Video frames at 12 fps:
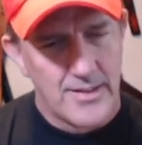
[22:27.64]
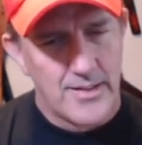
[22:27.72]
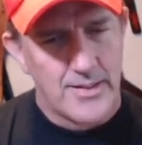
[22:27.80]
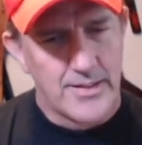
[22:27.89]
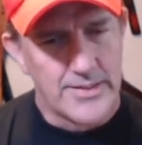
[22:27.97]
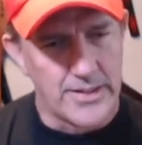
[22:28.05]

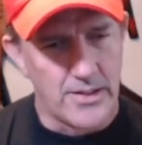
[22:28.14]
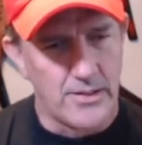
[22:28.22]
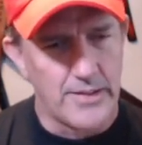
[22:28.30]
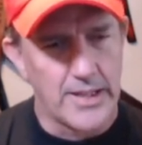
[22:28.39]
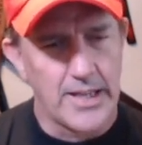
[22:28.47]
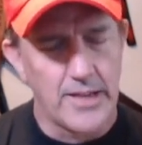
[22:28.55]

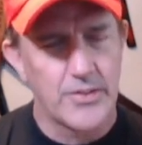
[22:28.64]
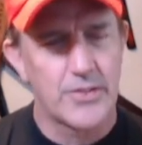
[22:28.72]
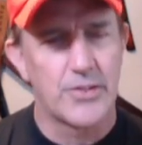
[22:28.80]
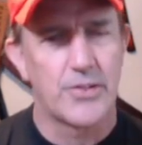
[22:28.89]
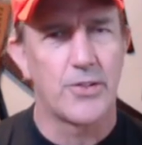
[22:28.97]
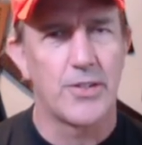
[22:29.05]
So they give us
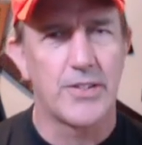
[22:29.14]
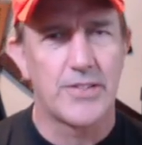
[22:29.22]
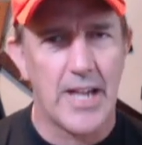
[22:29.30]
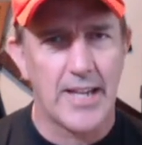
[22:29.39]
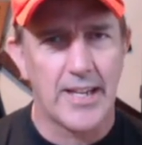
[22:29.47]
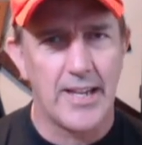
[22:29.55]
the 30
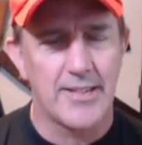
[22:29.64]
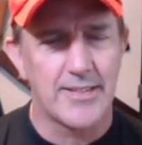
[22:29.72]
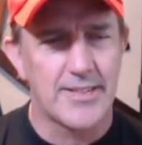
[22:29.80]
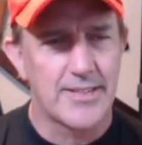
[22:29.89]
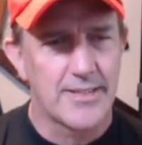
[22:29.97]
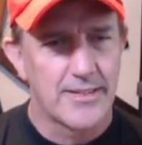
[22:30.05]

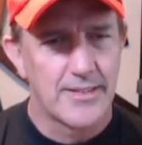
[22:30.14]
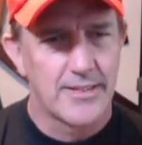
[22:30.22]
seconds.